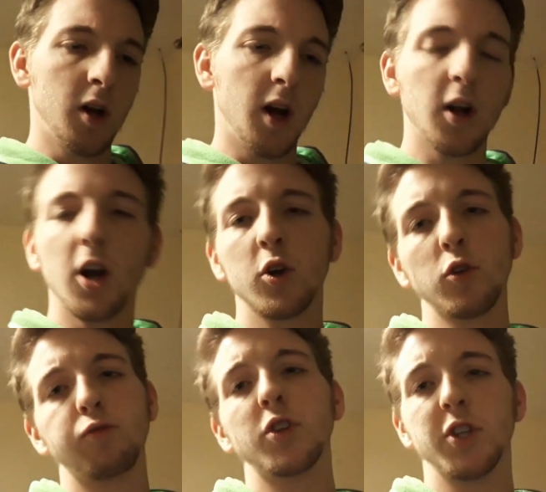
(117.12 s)
a
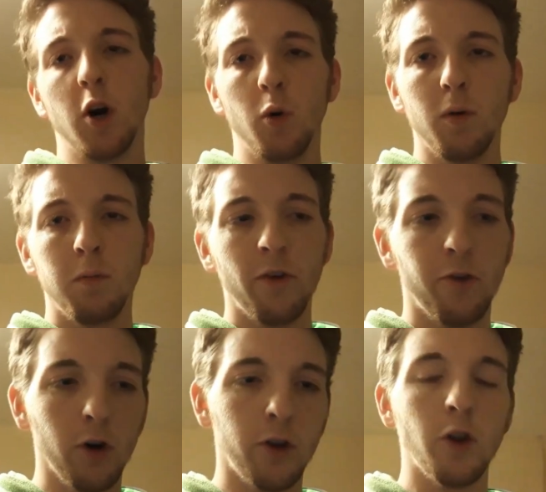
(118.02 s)
good result
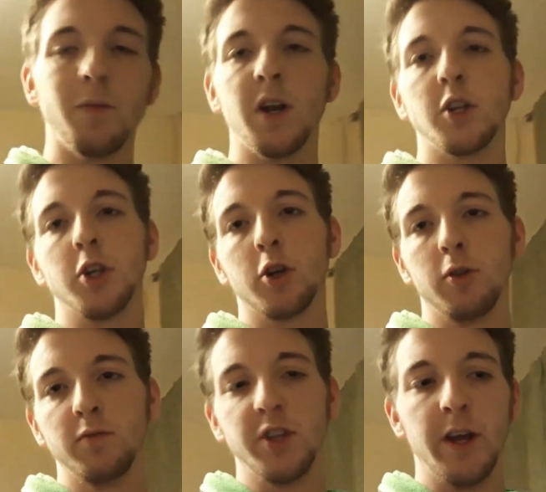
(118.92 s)
before the new manager
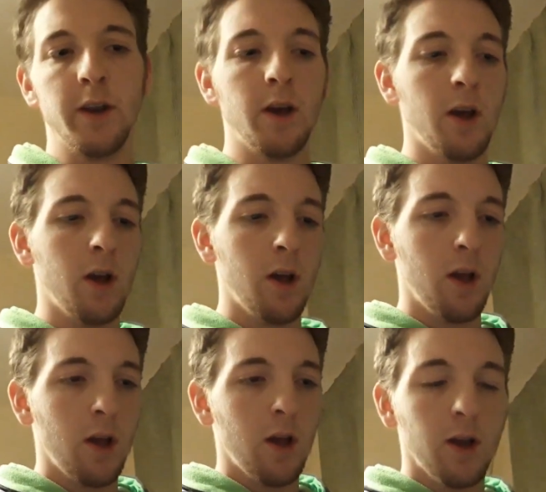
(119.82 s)
comes in.
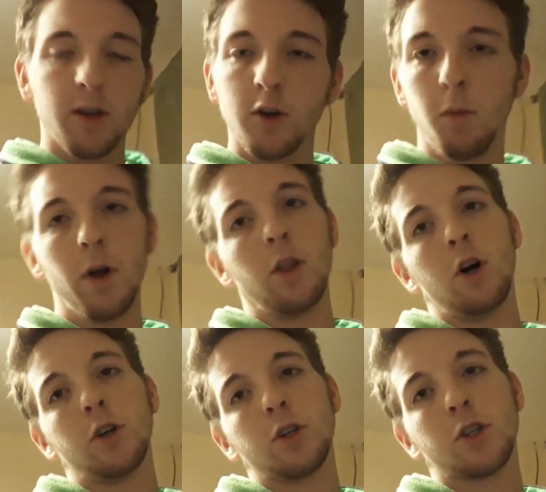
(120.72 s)
Come on,
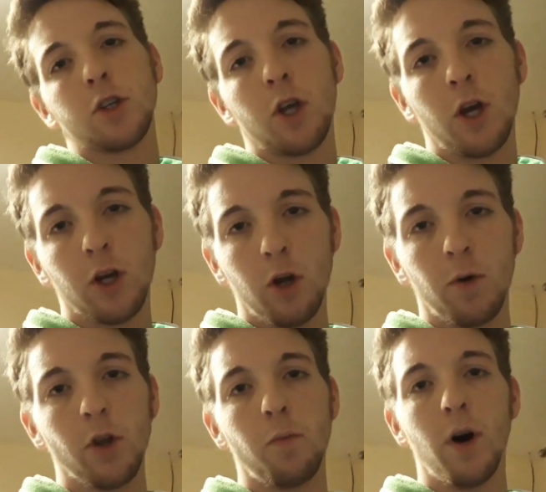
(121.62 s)
Notts. Come on, you